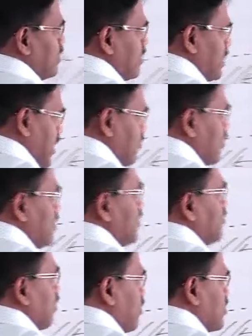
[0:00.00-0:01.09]
there will be
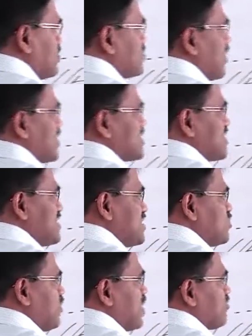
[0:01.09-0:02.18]
problems where it's easy
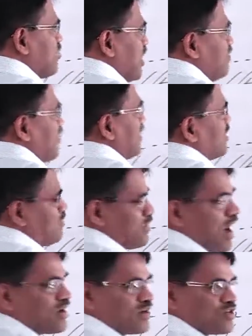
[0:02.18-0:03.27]
to verify, but it will be
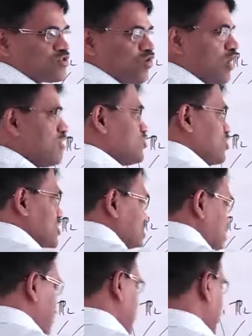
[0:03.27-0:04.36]
harder to solve. So this is
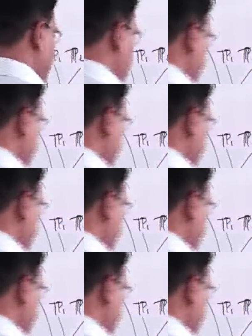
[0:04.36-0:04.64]
the belief.